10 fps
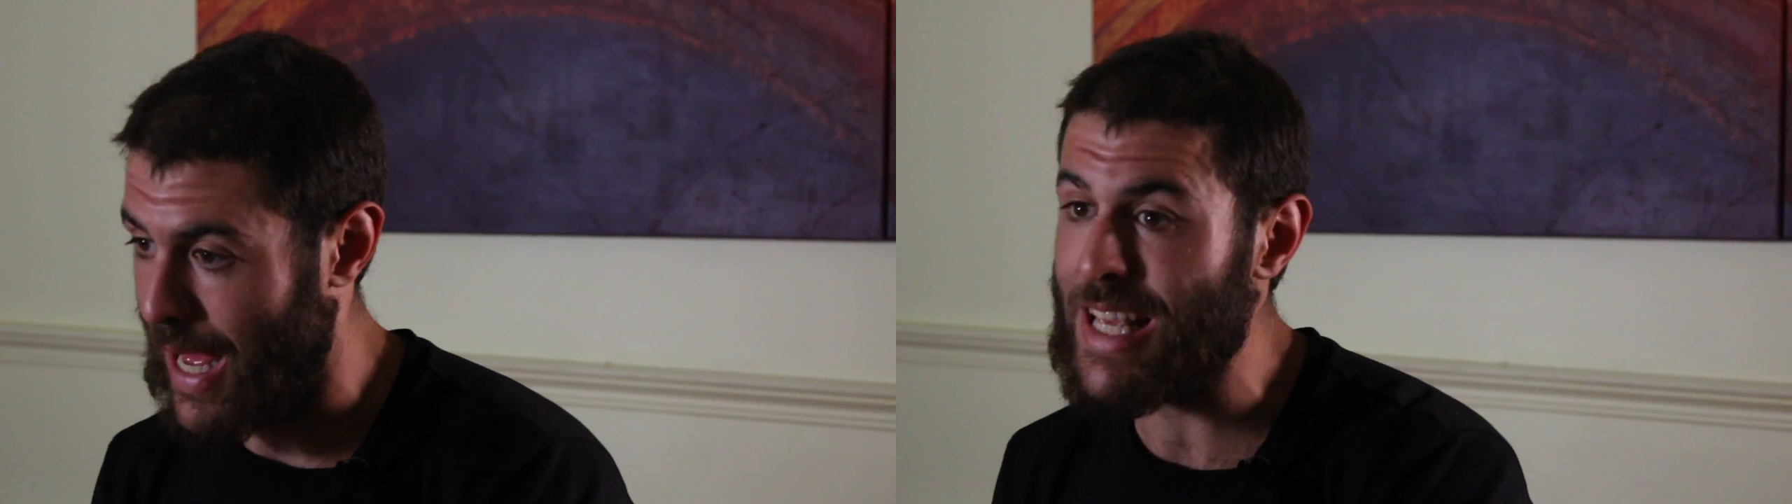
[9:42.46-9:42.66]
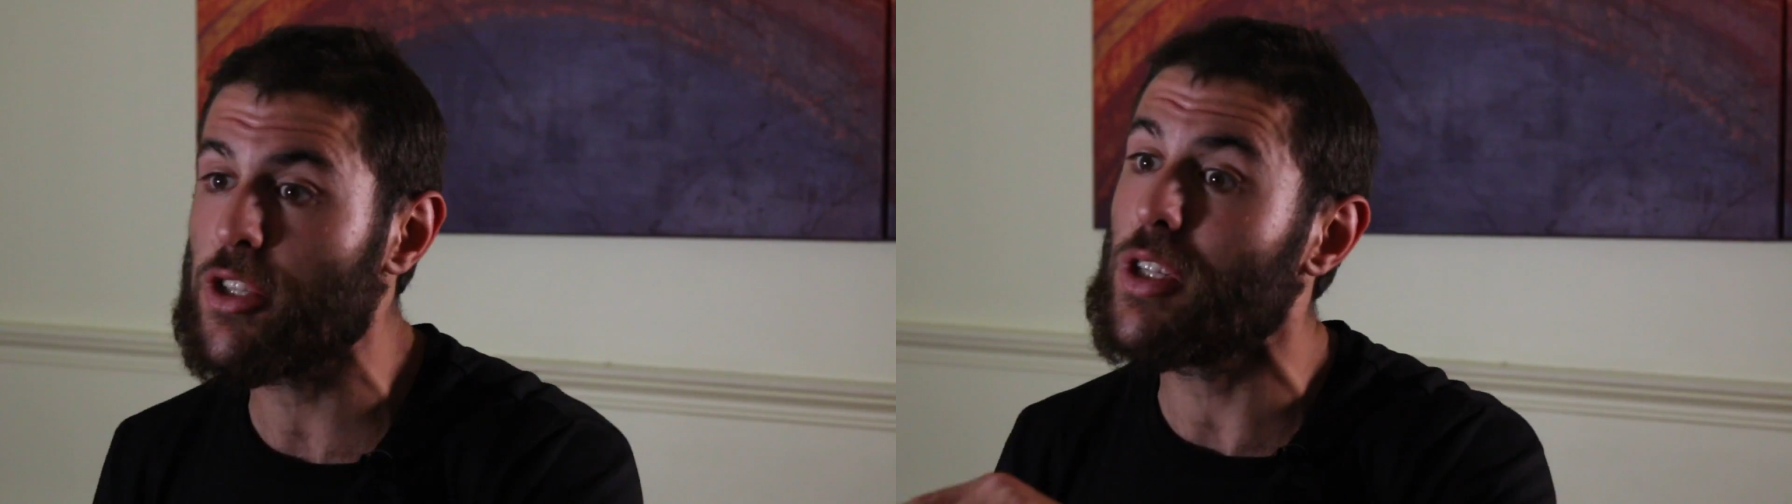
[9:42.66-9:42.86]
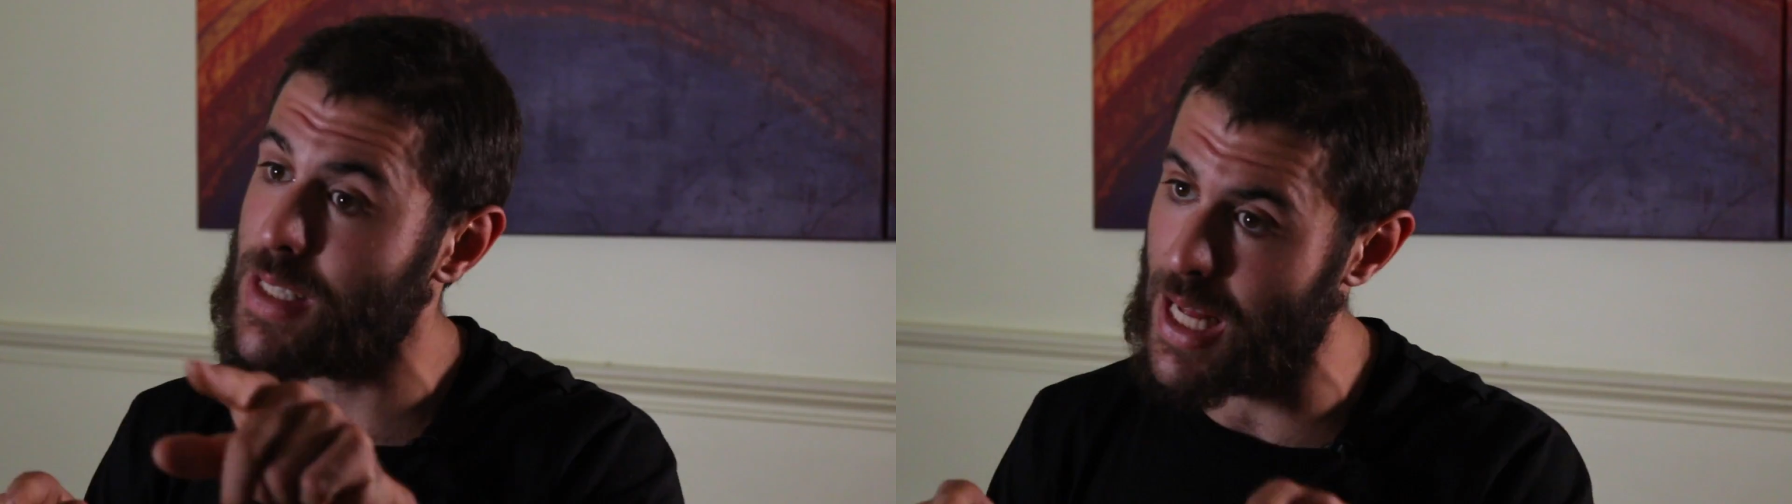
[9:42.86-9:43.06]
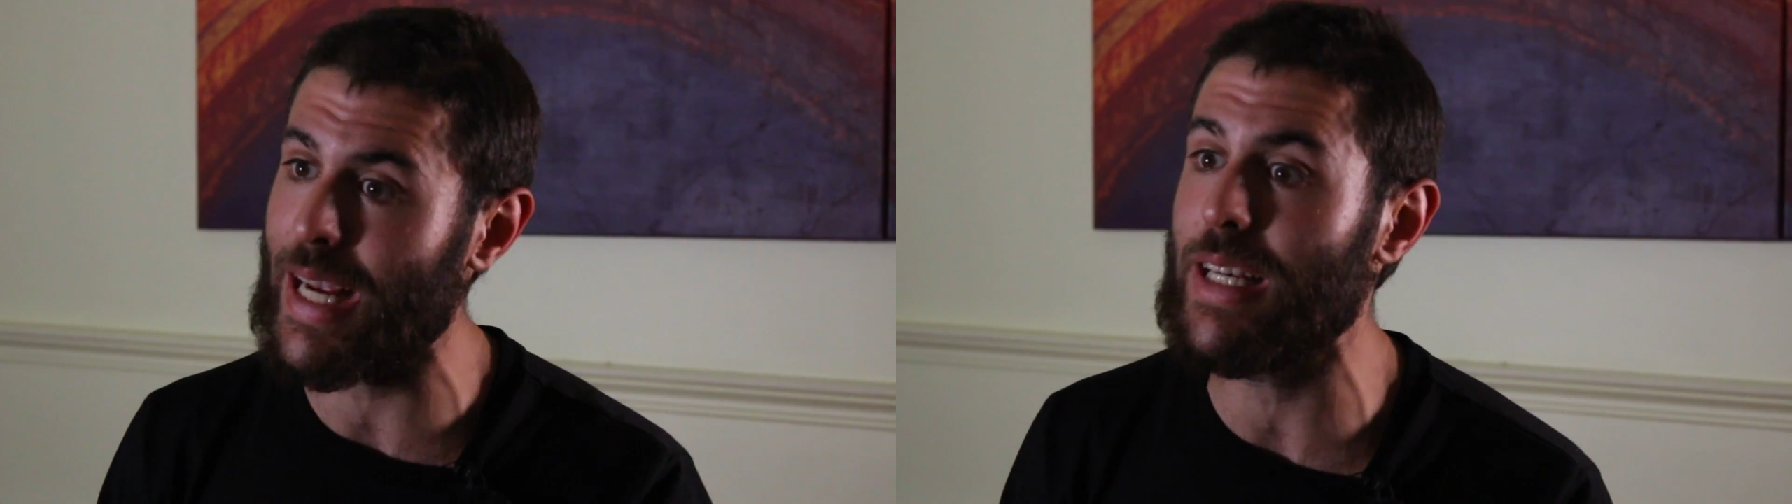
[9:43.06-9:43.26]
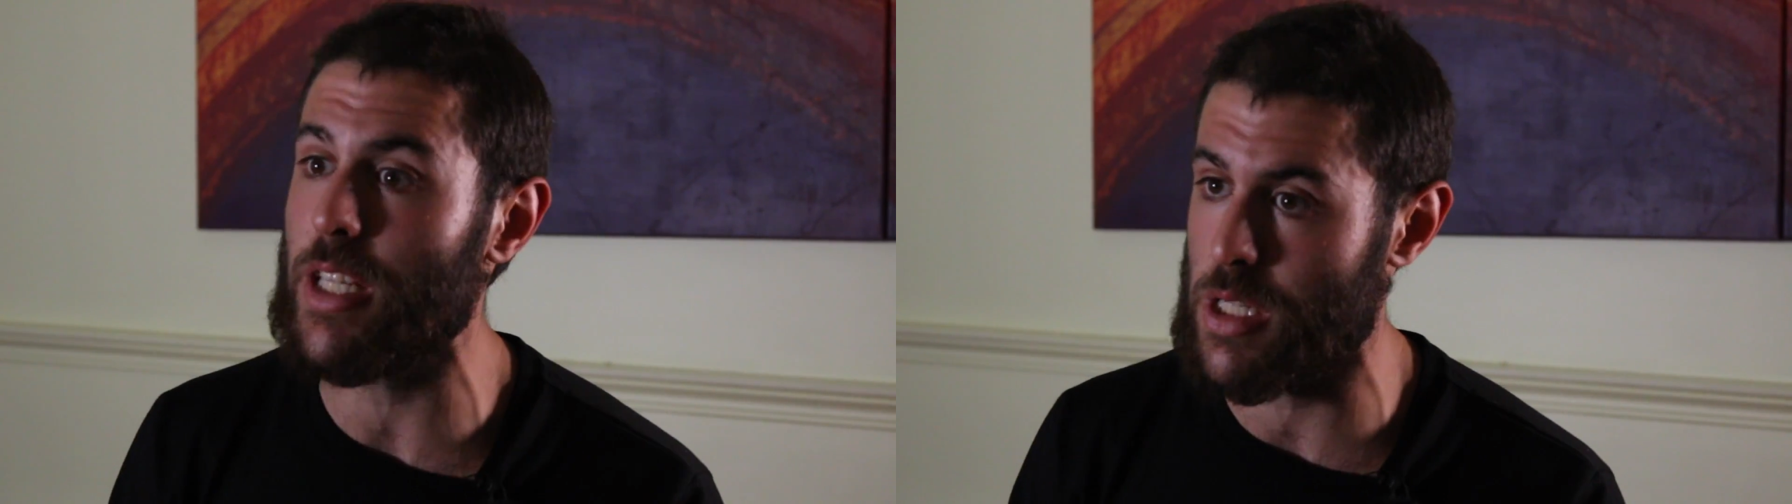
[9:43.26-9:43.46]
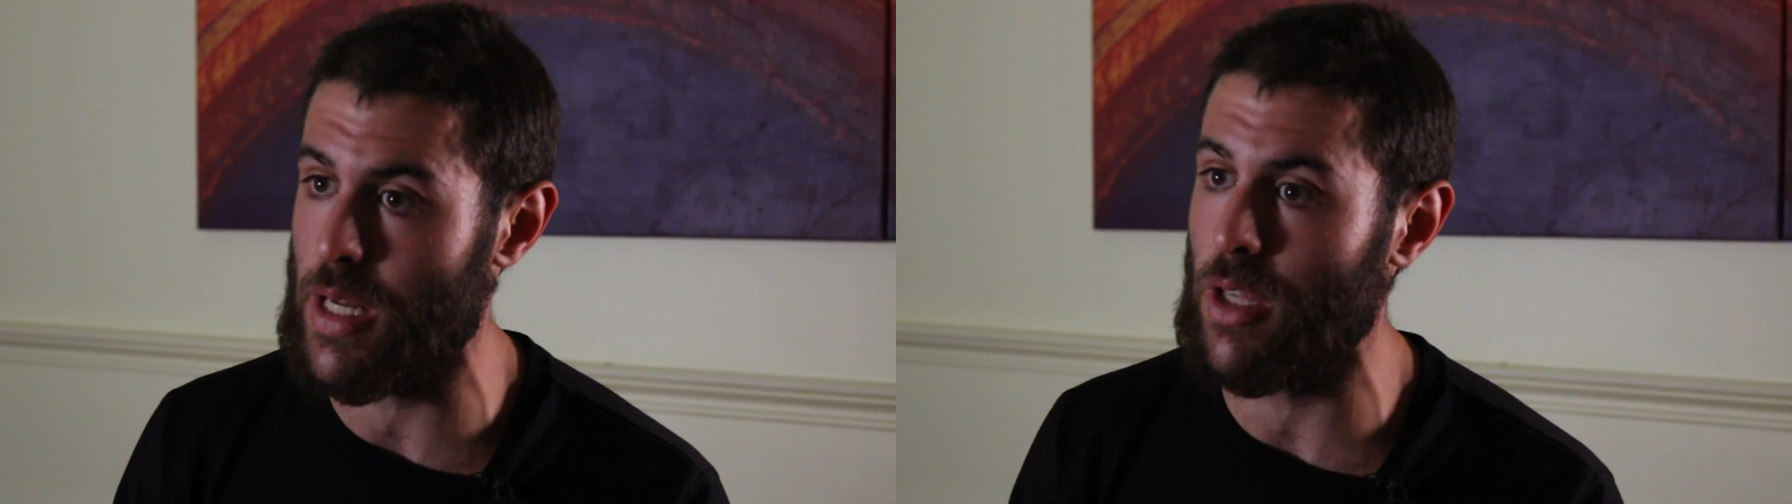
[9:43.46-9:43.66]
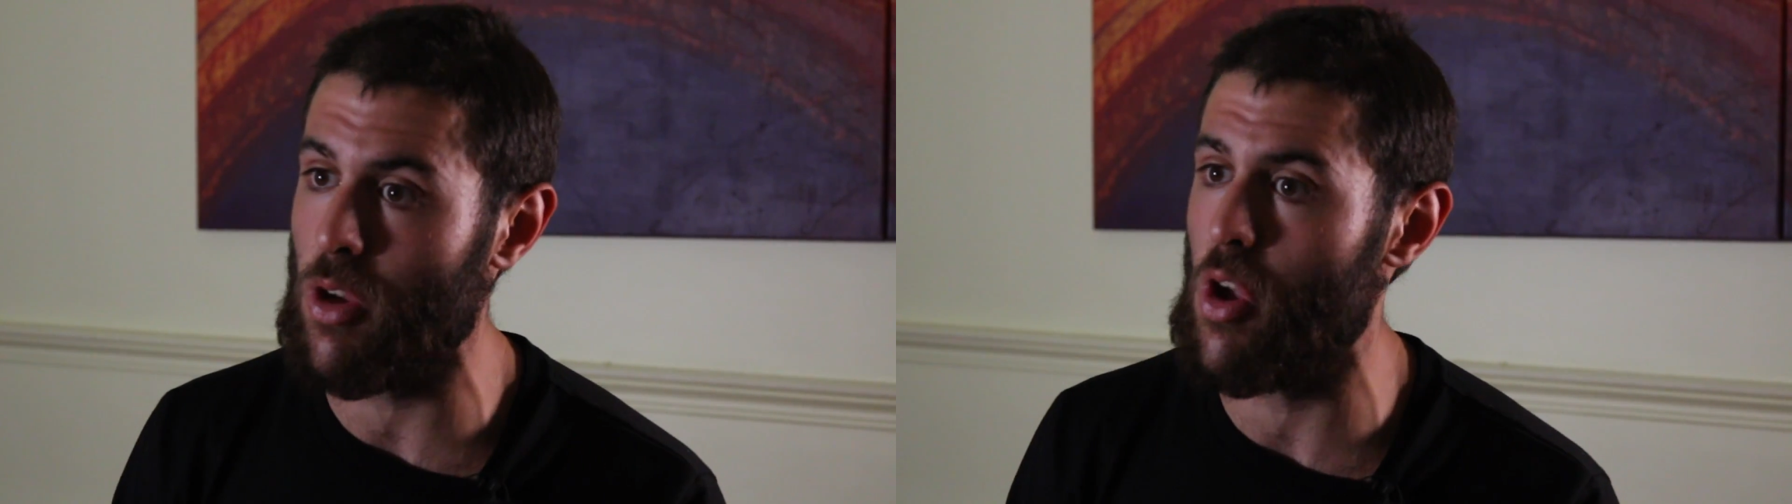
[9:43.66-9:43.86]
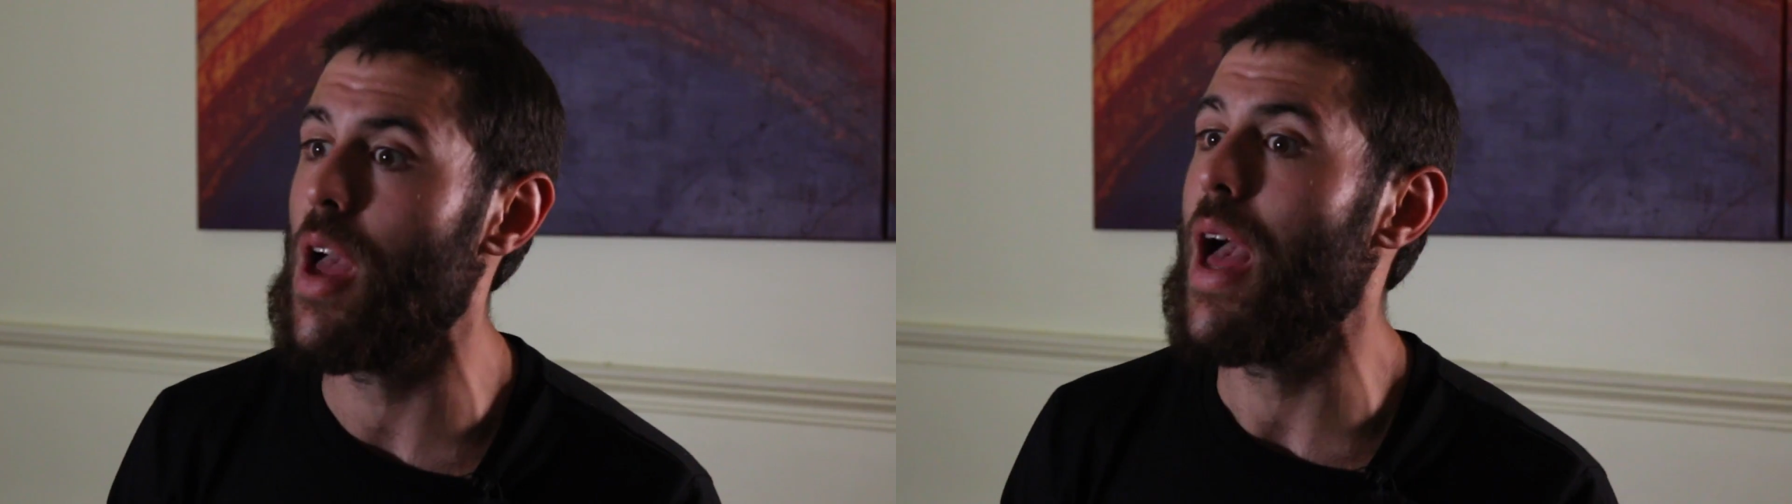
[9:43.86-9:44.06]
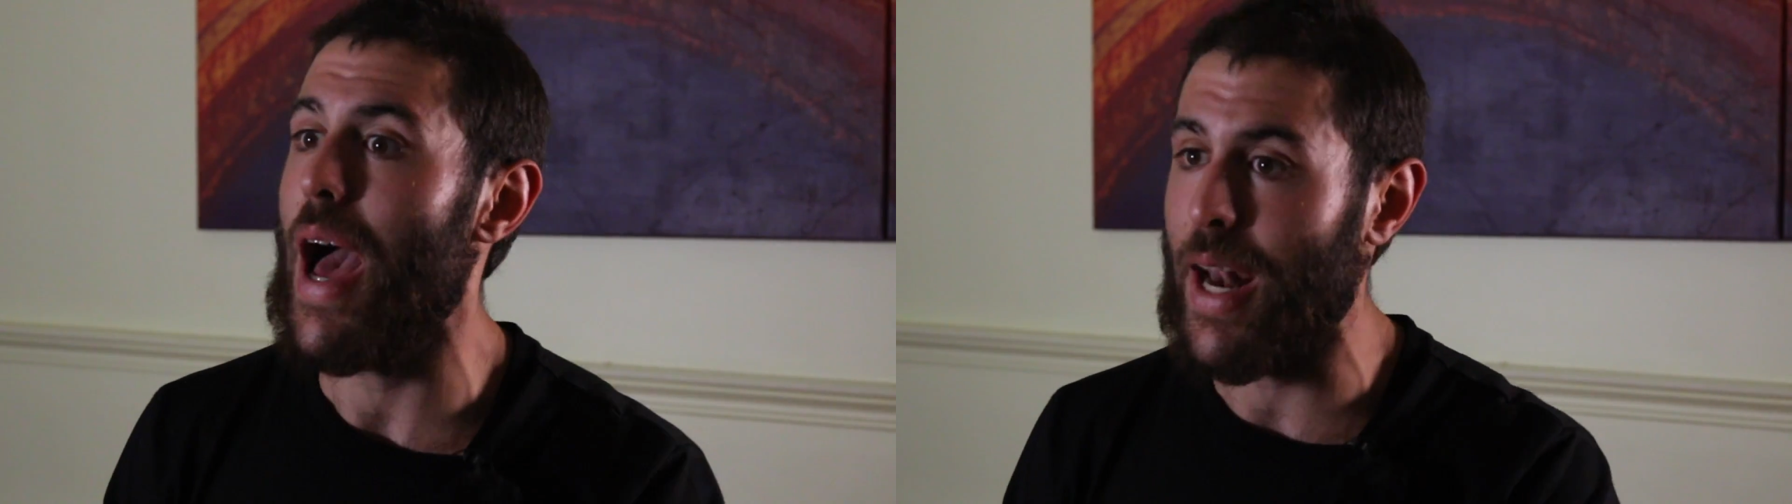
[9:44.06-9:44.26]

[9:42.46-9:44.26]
And he's going to start conditioning you.